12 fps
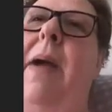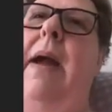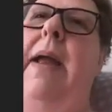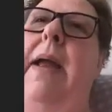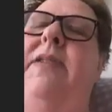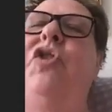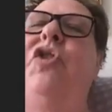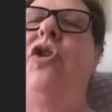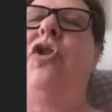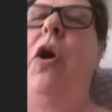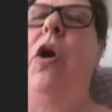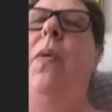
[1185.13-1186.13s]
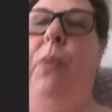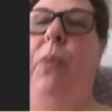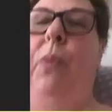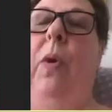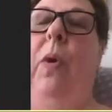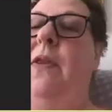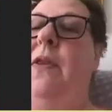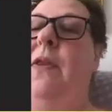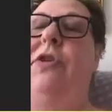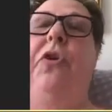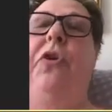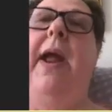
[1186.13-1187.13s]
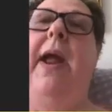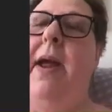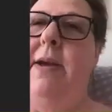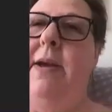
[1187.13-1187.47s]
It's so important that your head